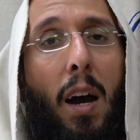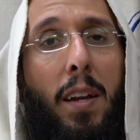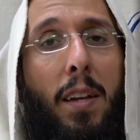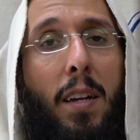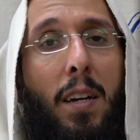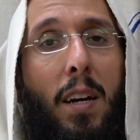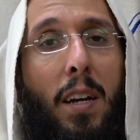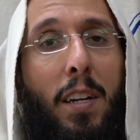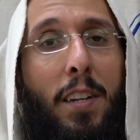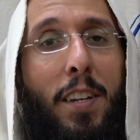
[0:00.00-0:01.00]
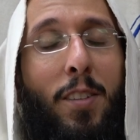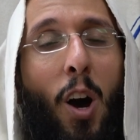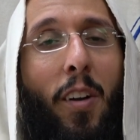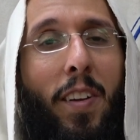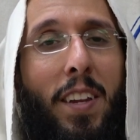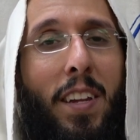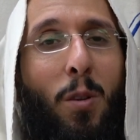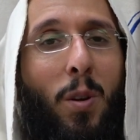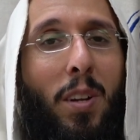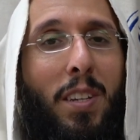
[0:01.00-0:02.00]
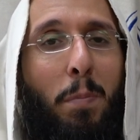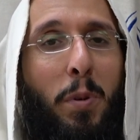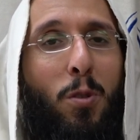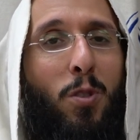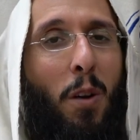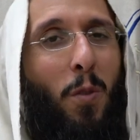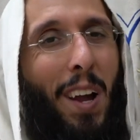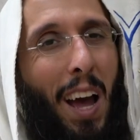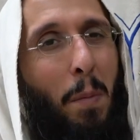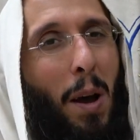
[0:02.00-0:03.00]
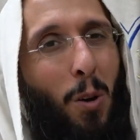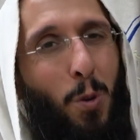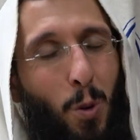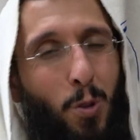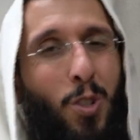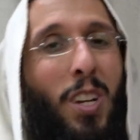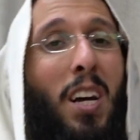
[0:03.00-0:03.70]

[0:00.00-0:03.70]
right? It is already, you know, in the Pirusha Borachim HaKadosh.